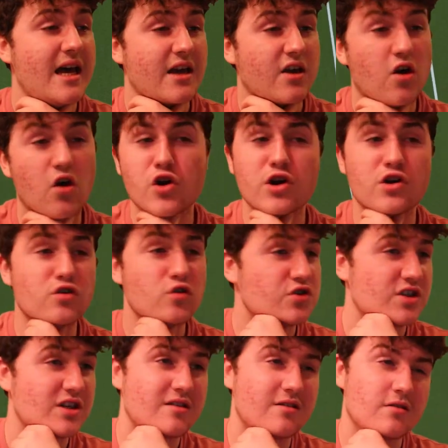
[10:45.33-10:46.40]
Connor
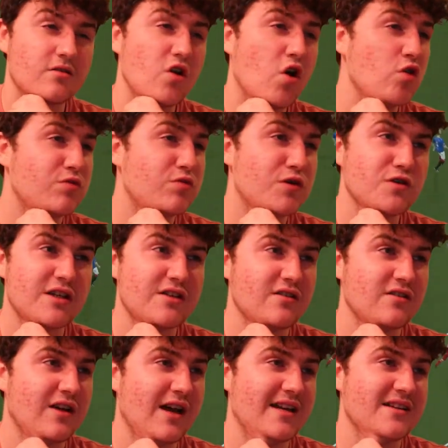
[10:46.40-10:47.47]
Goldson, long ball down the
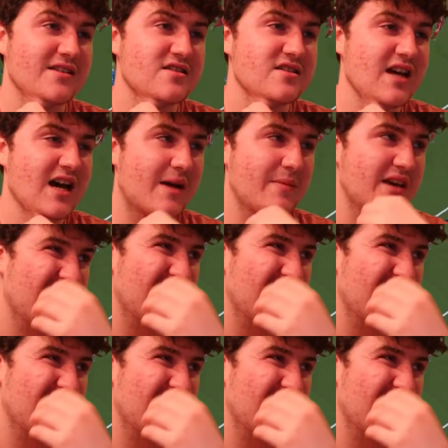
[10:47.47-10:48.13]
line, and Sami,